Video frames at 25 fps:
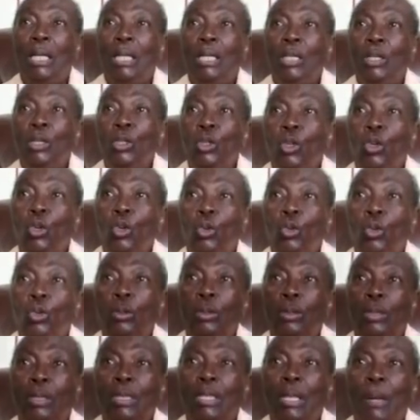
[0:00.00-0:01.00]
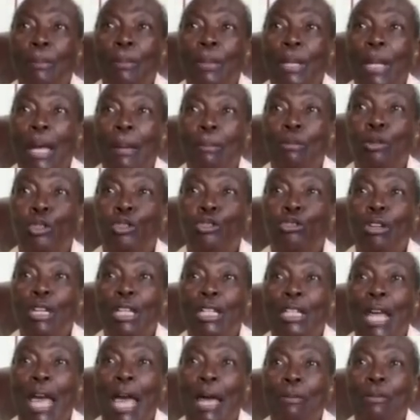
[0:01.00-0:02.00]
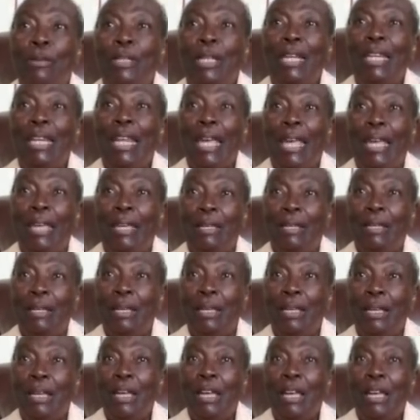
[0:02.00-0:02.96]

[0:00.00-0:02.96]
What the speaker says: You know, sometimes 3 times a day,